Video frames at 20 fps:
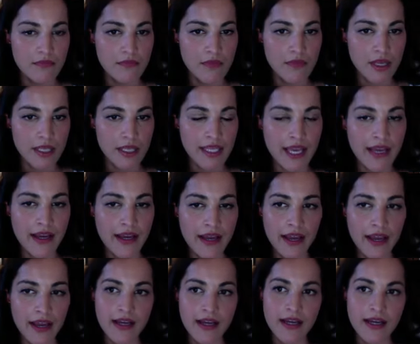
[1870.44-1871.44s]

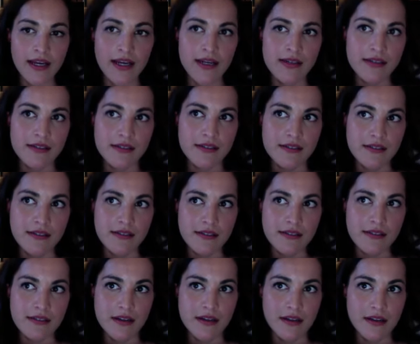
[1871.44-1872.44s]
Yeah.
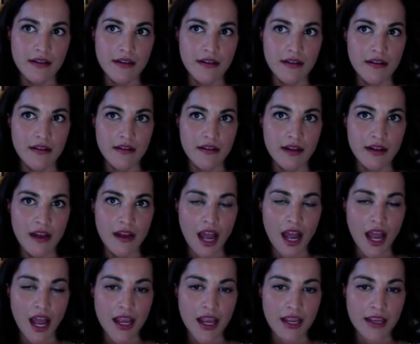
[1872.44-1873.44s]

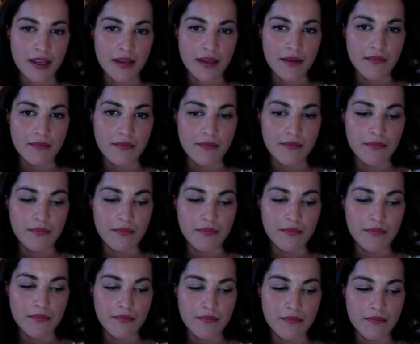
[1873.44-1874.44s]
I
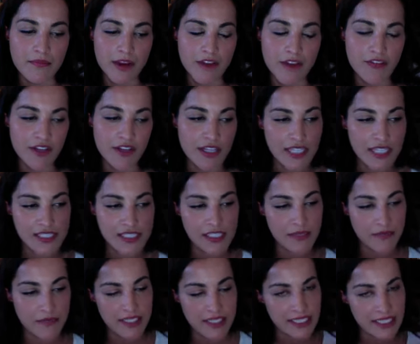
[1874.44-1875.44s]
realized that
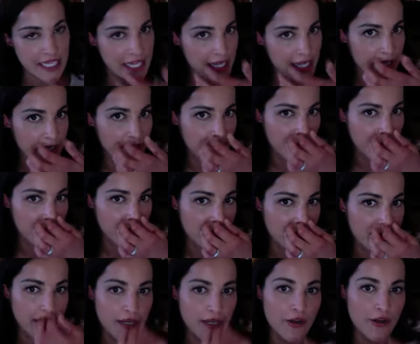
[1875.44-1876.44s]
my day could
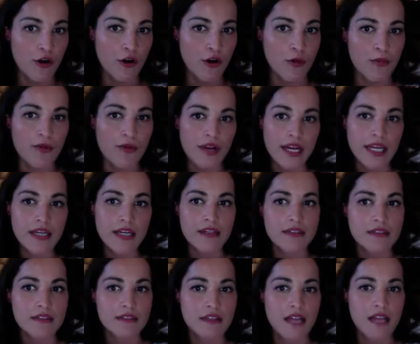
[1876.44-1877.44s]
probably incorporate
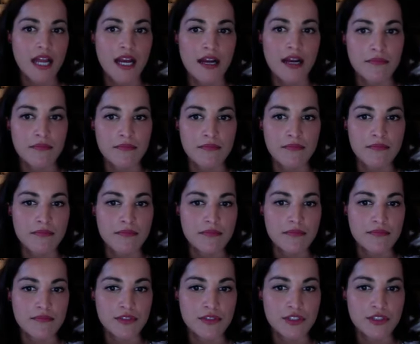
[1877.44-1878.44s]

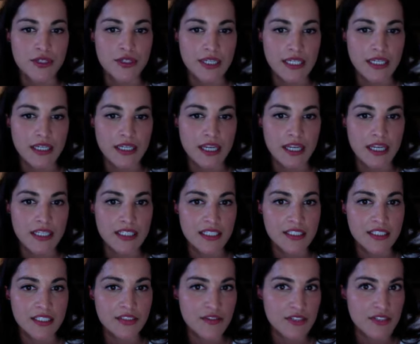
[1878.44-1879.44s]
doing an
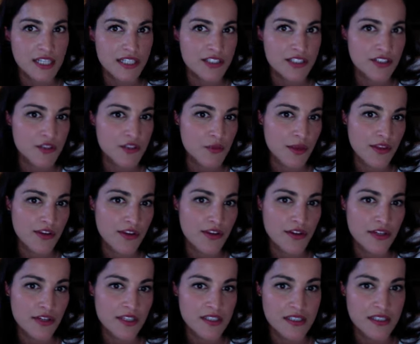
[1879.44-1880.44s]
additional session. So whether it
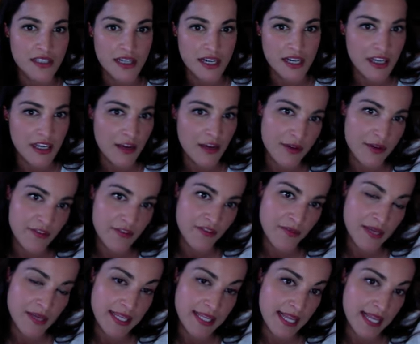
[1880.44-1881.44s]
is that I come in for my
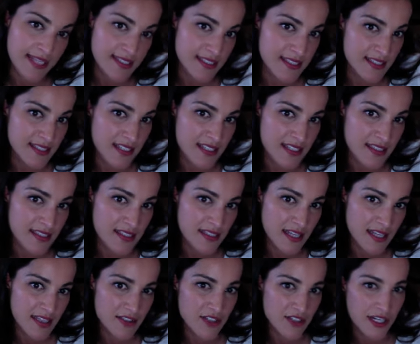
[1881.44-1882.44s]
class at 6 and
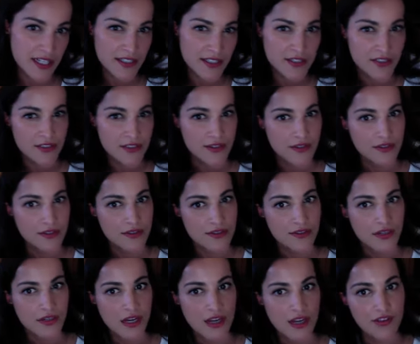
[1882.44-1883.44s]
then try and do
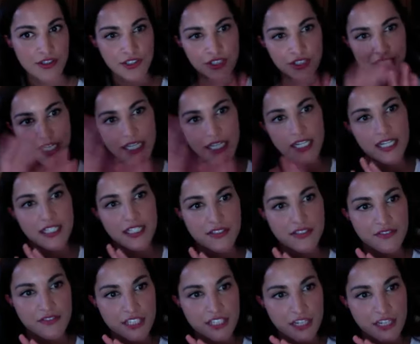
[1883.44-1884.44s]
other training at a
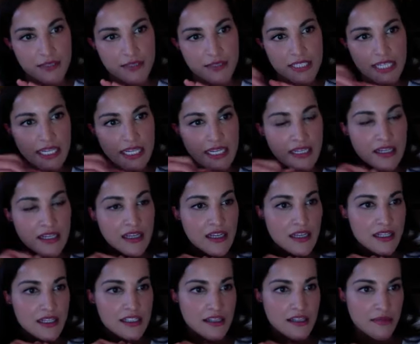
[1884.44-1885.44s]
different time of day,
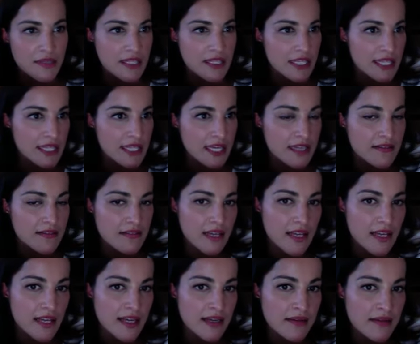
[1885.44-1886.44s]
something like that.
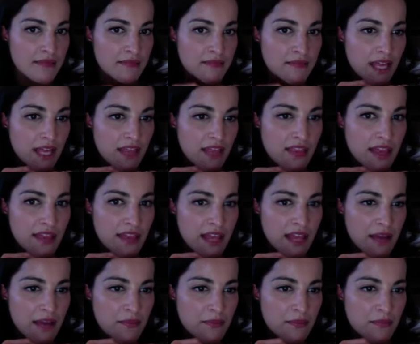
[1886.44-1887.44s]
And then
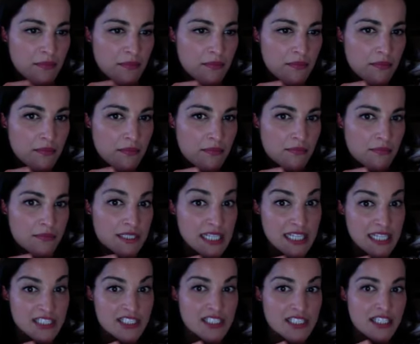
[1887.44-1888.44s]
that
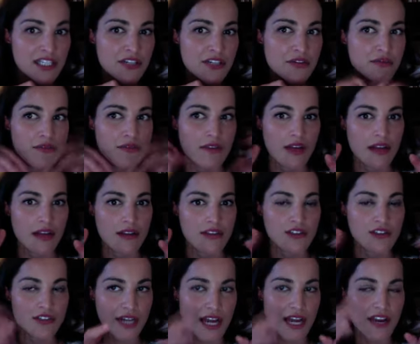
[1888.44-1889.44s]
potentially,
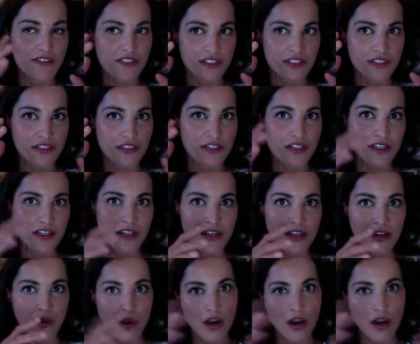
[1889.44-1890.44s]
straight after
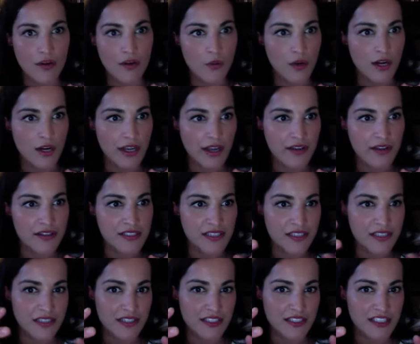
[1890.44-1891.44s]
quite hard workout at
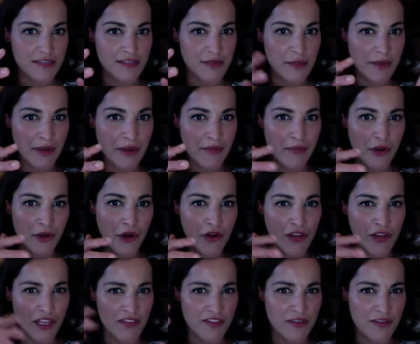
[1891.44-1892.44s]
6:30, maybe I'm not
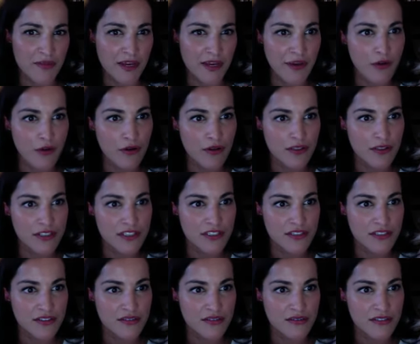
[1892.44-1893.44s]
giving my all to
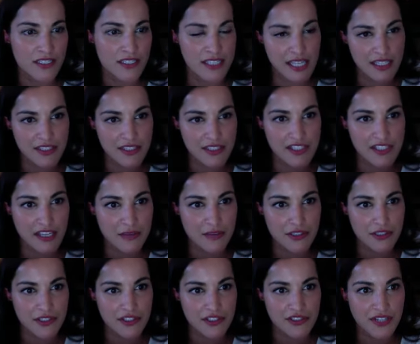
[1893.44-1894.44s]
the sessions that I'm
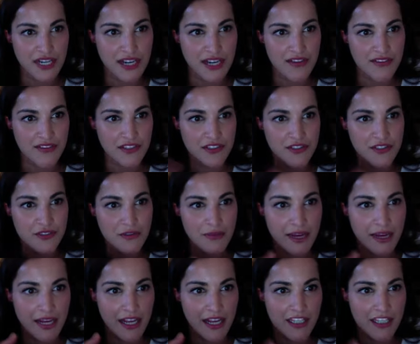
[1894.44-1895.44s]
doing straight after. So it
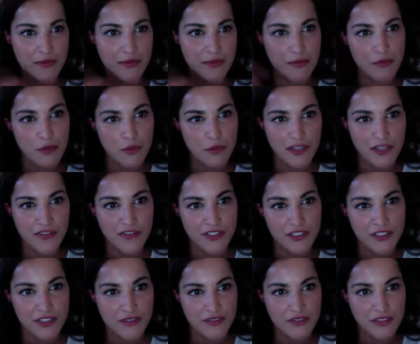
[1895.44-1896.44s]
might actually be more
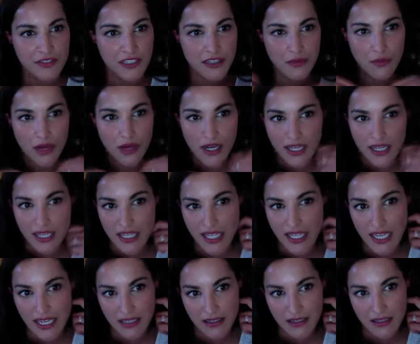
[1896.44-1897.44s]
beneficial in what I can
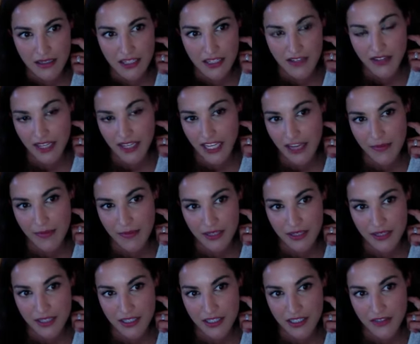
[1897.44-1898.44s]
gain if I came in
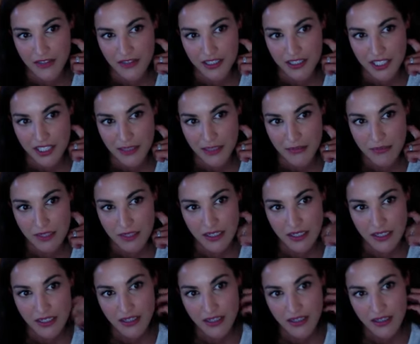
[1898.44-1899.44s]
at a different time
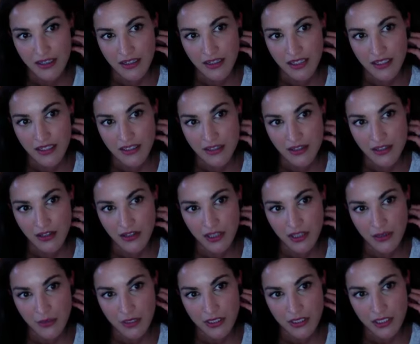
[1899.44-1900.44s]
and just got that
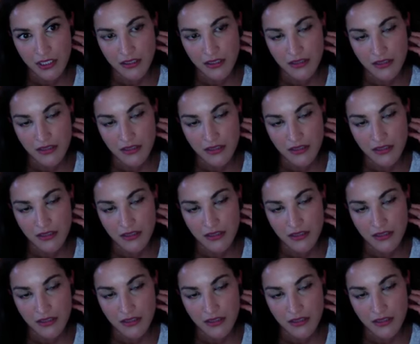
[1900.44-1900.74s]
work done.